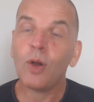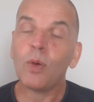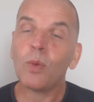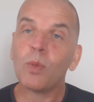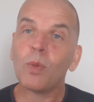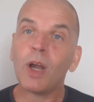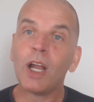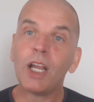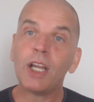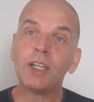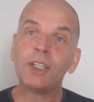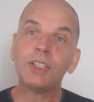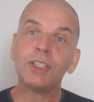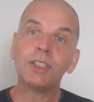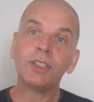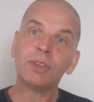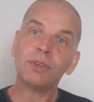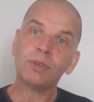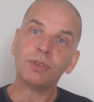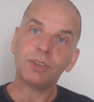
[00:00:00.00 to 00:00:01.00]
When
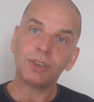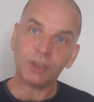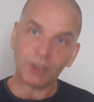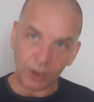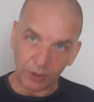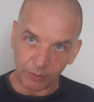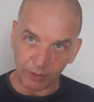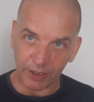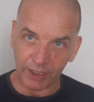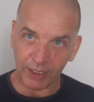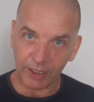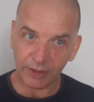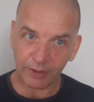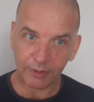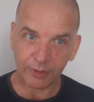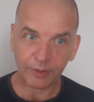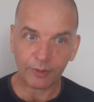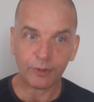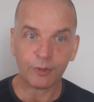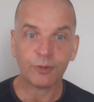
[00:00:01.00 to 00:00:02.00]
you do
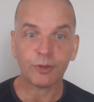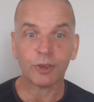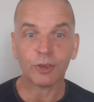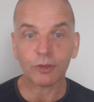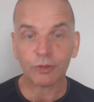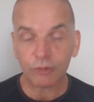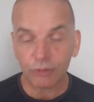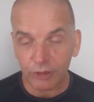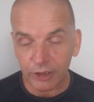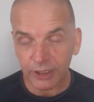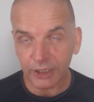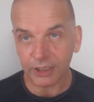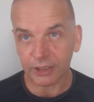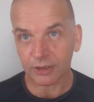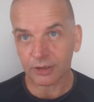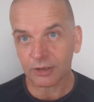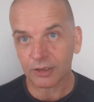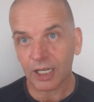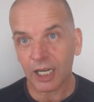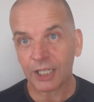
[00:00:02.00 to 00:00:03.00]
it for
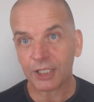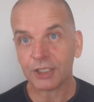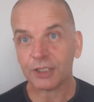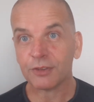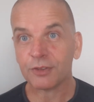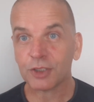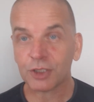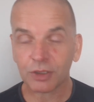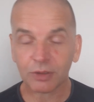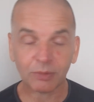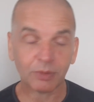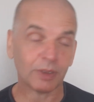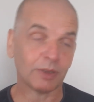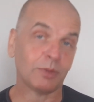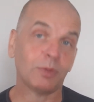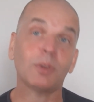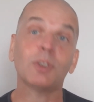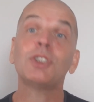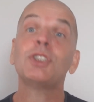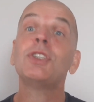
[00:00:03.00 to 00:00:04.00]
real, and
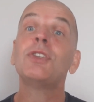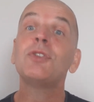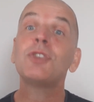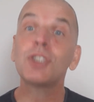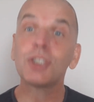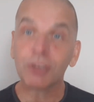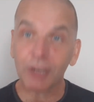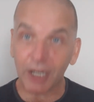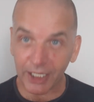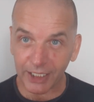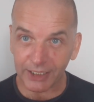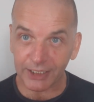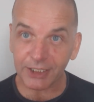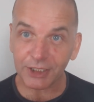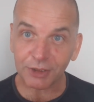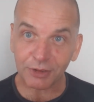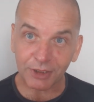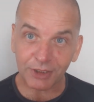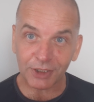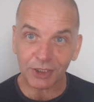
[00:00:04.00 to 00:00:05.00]
once you've trained it,
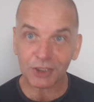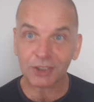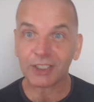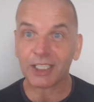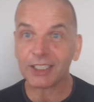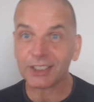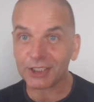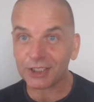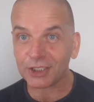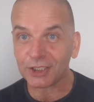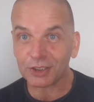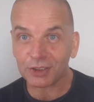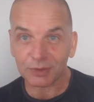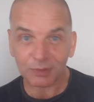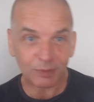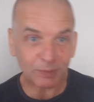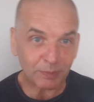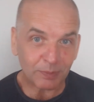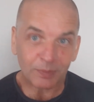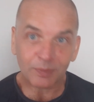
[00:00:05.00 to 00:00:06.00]
you understand that you can
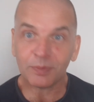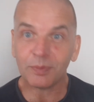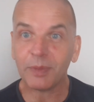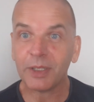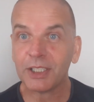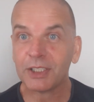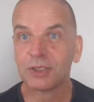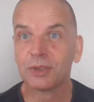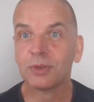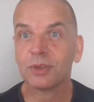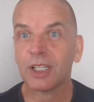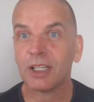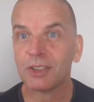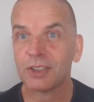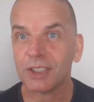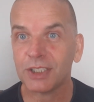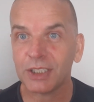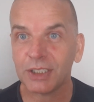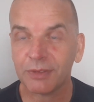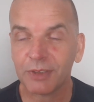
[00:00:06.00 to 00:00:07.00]
mix all those
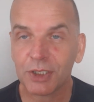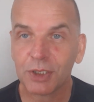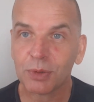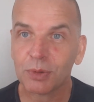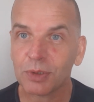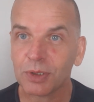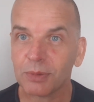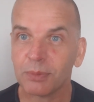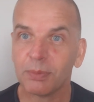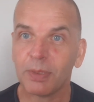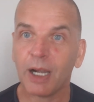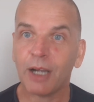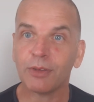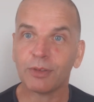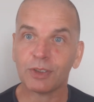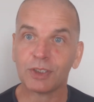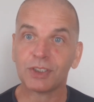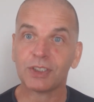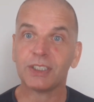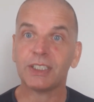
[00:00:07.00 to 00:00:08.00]
individual
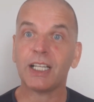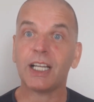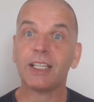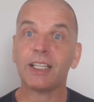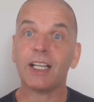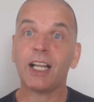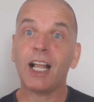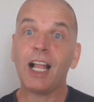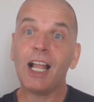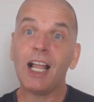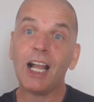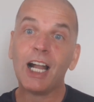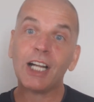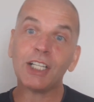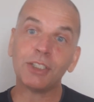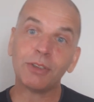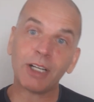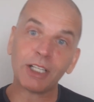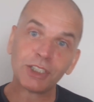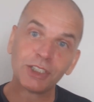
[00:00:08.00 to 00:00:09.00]
components together, and
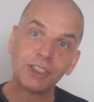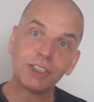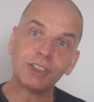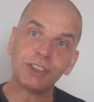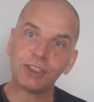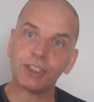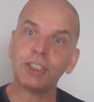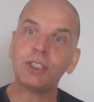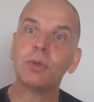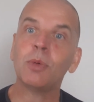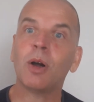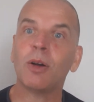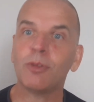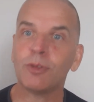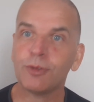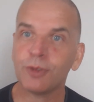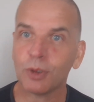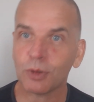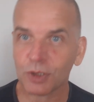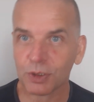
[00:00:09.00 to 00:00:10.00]
you actually do one full